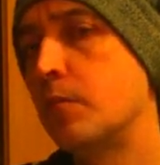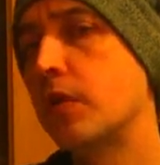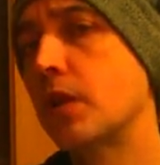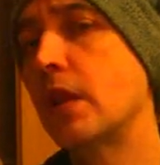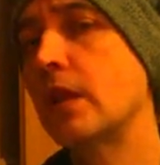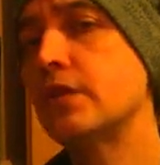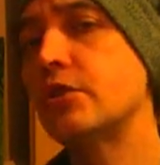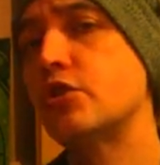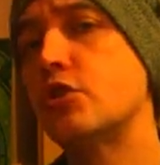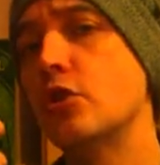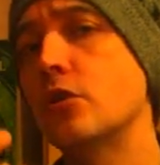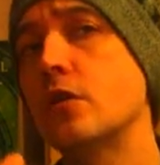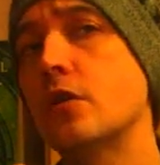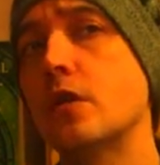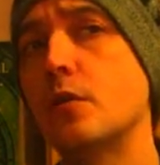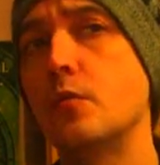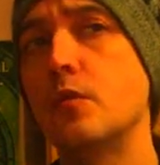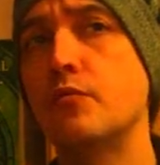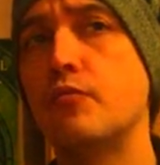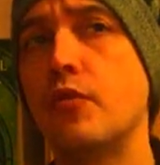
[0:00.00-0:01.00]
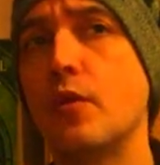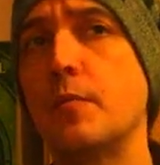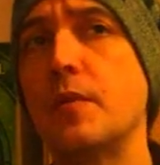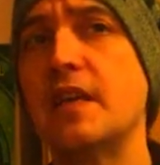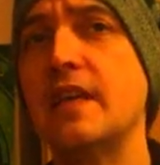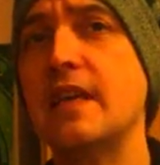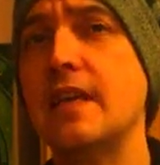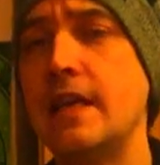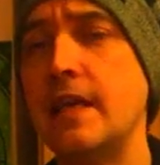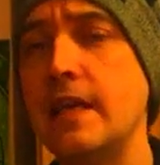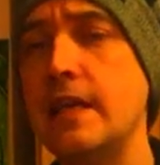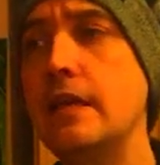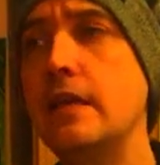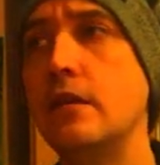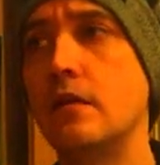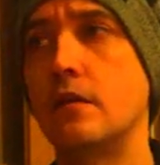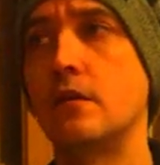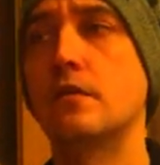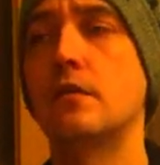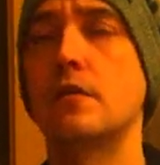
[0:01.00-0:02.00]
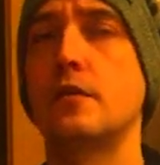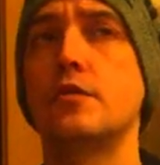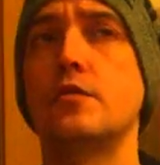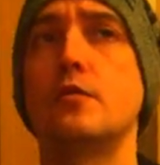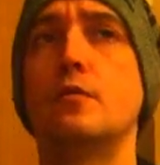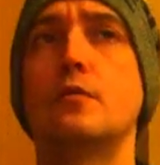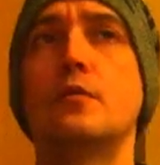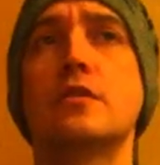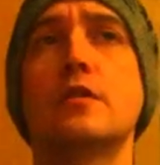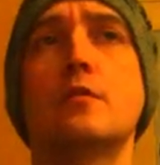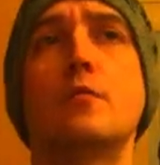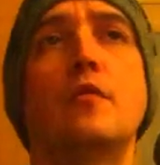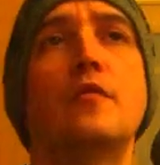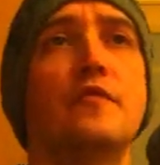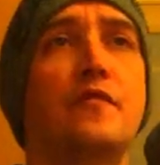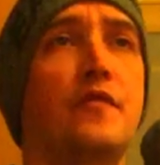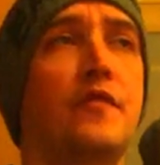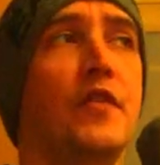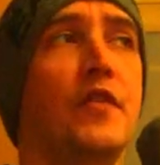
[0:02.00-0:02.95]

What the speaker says: Plus chocolate would probably get eaten as soon as someone